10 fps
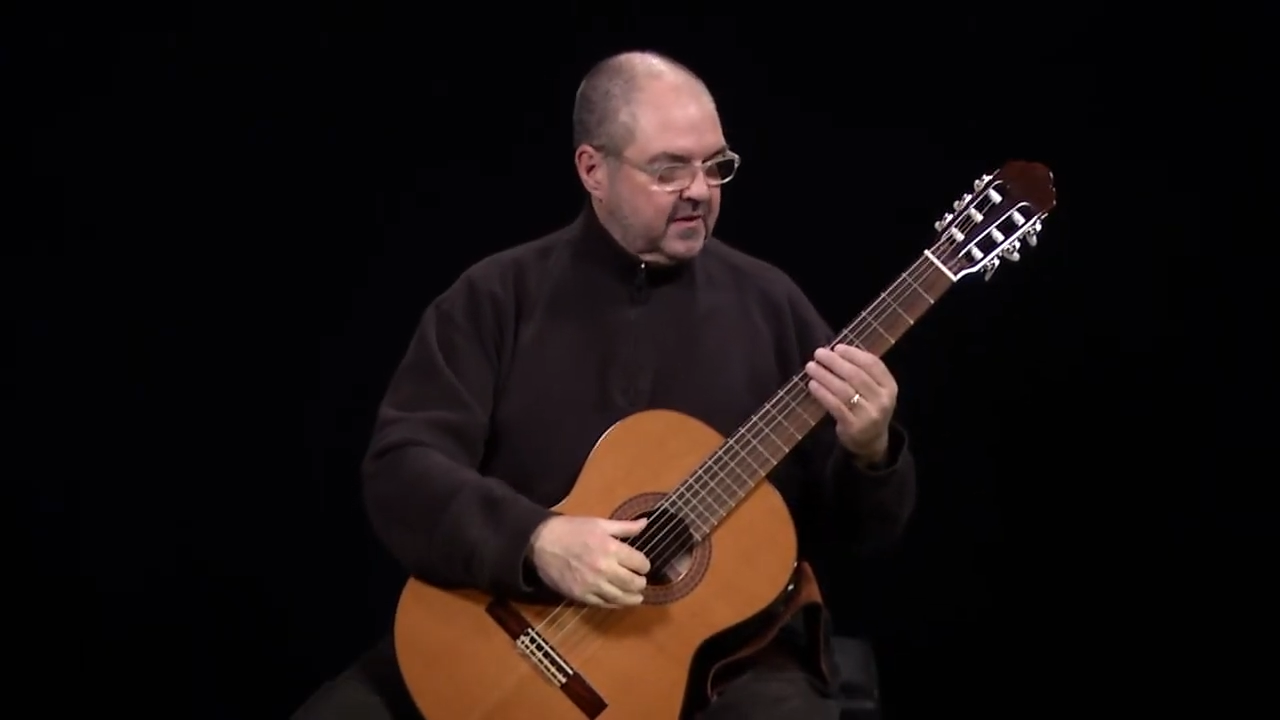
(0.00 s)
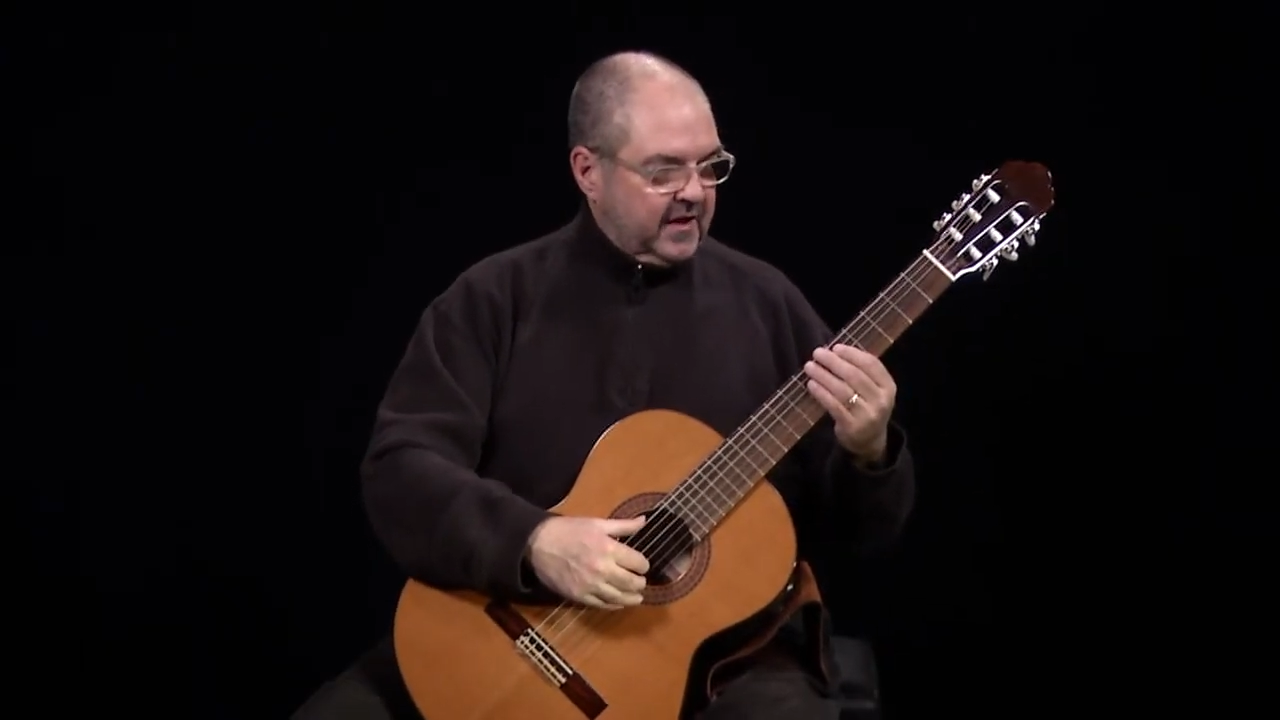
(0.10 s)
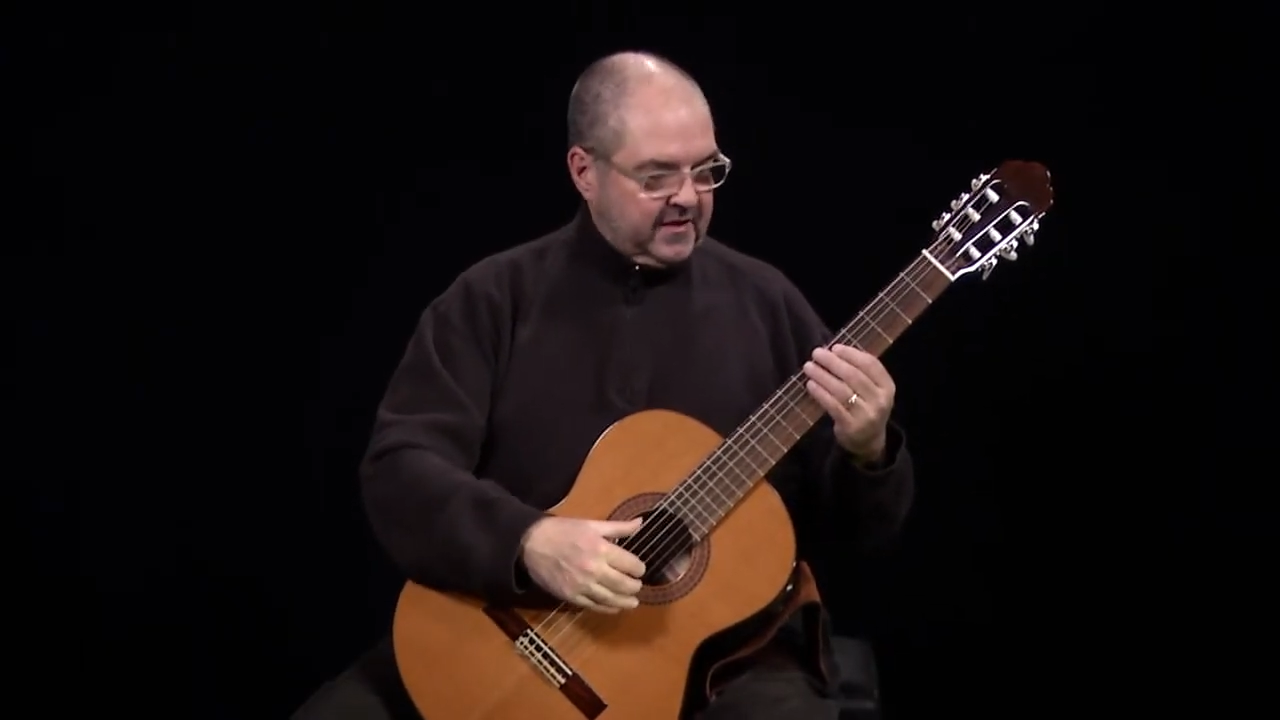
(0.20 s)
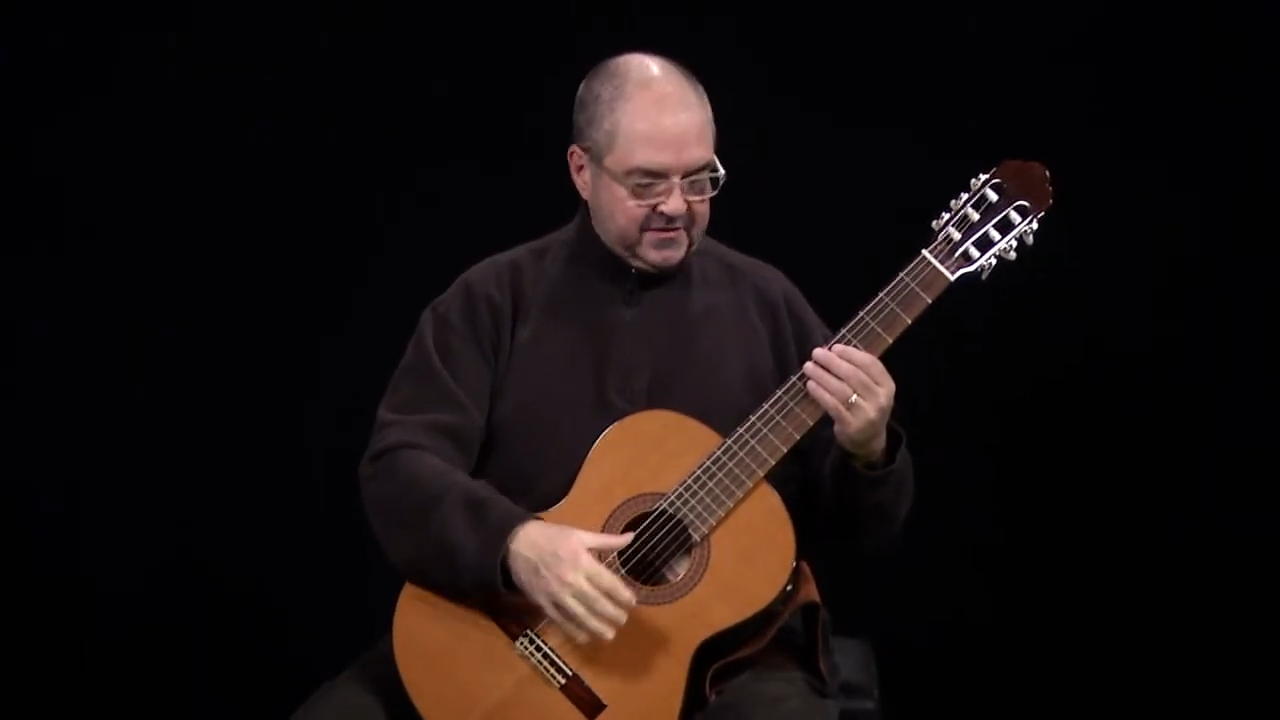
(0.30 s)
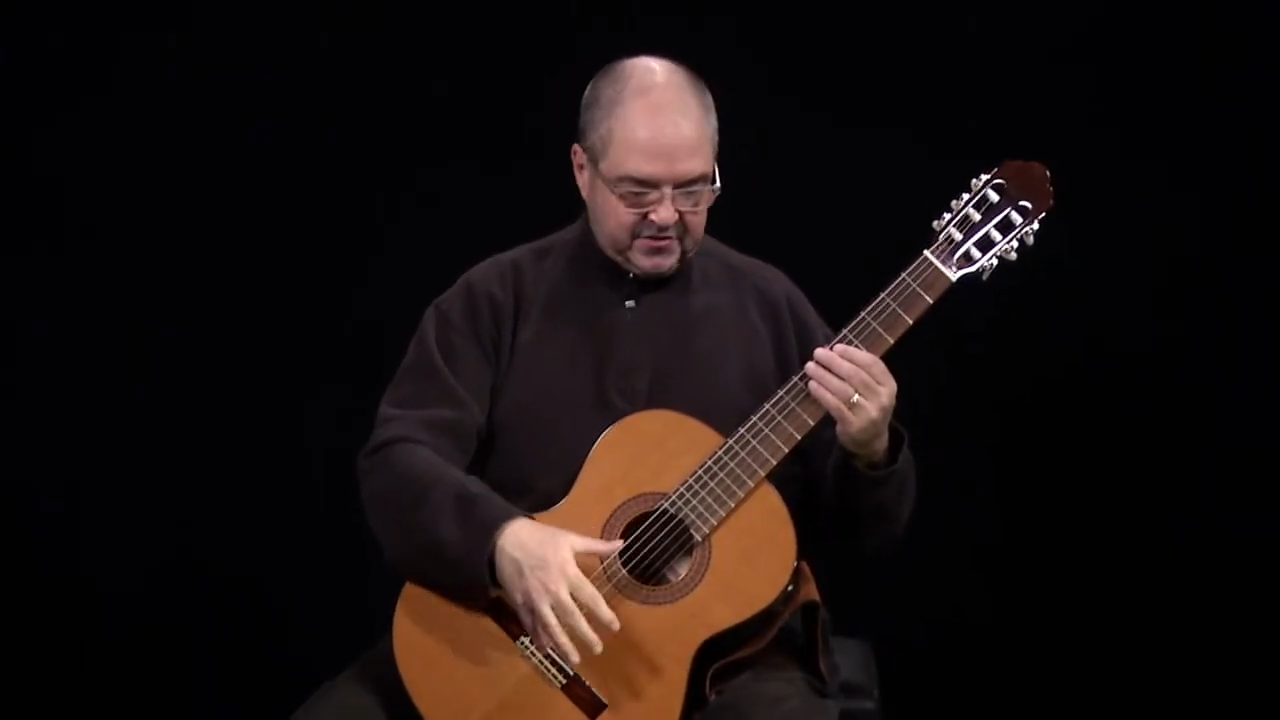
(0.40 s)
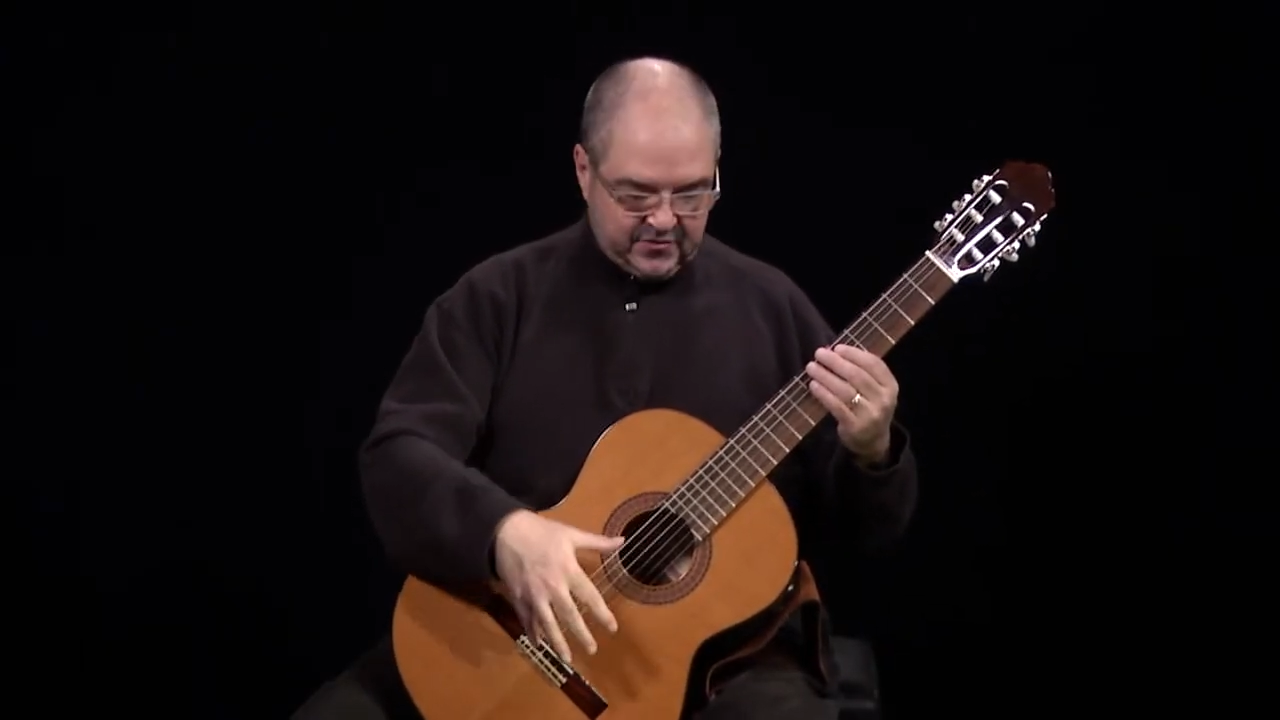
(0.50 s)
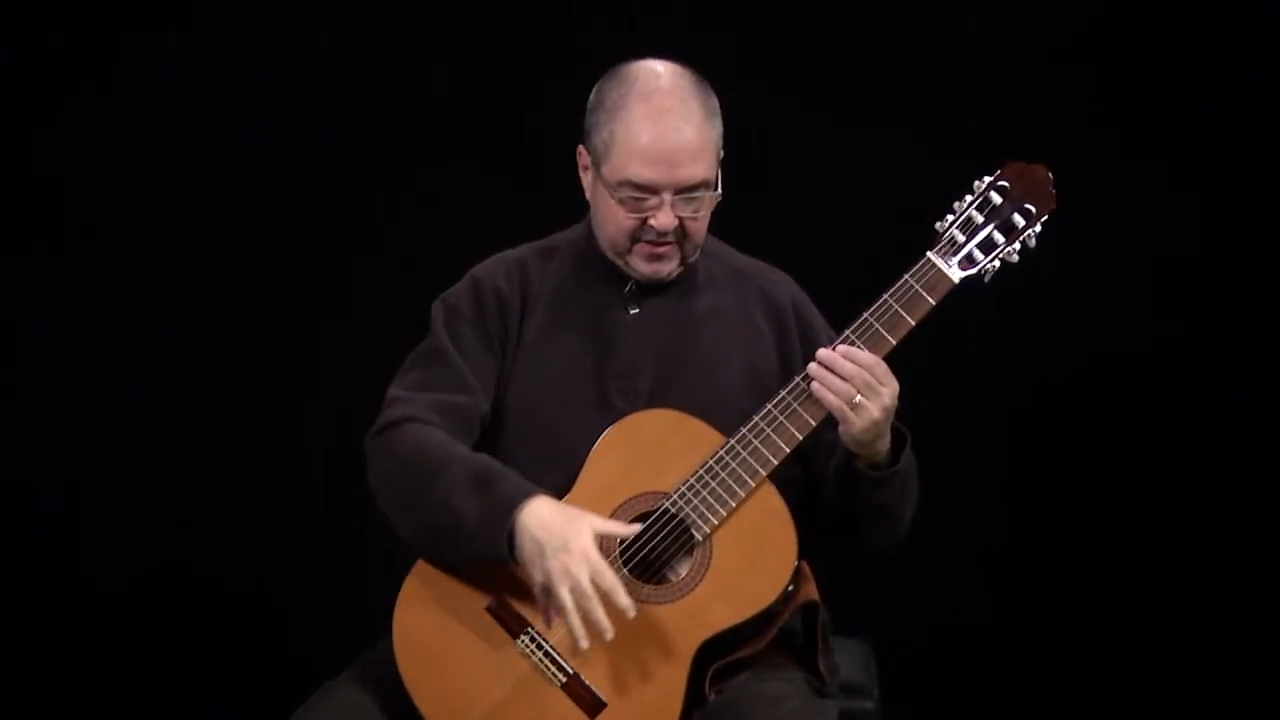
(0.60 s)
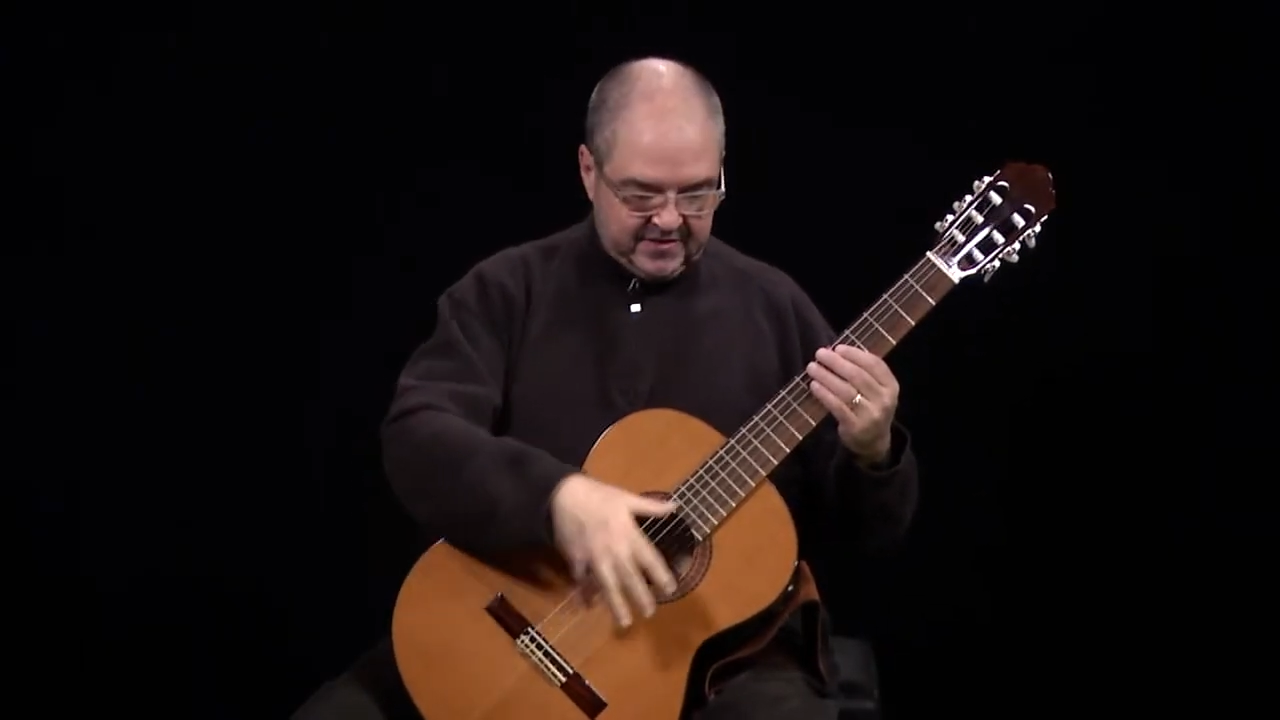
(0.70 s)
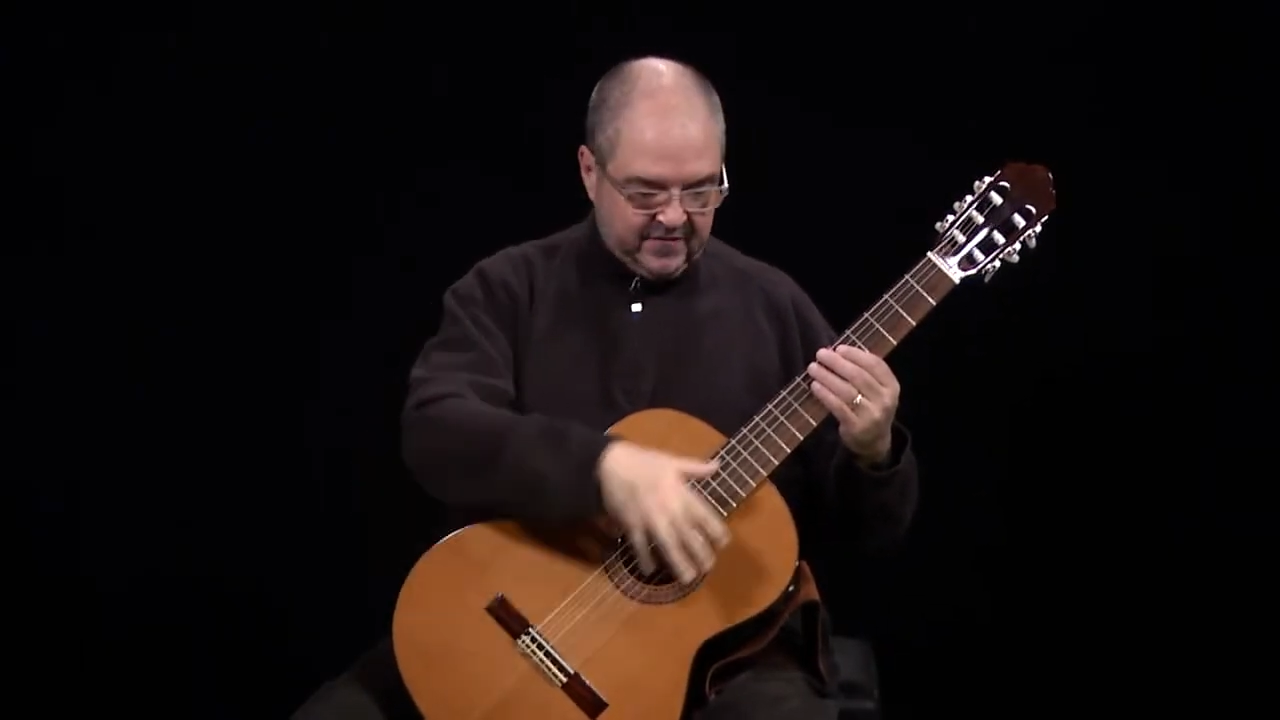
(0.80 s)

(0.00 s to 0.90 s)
and the strings,